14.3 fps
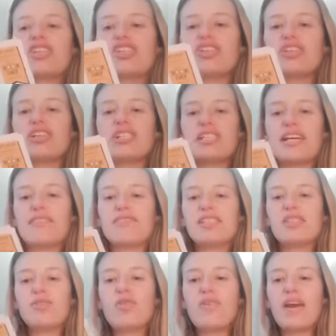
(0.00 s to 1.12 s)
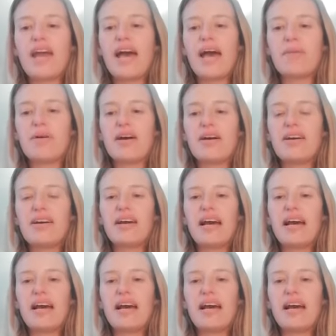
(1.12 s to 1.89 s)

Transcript: took down a saw and a hammer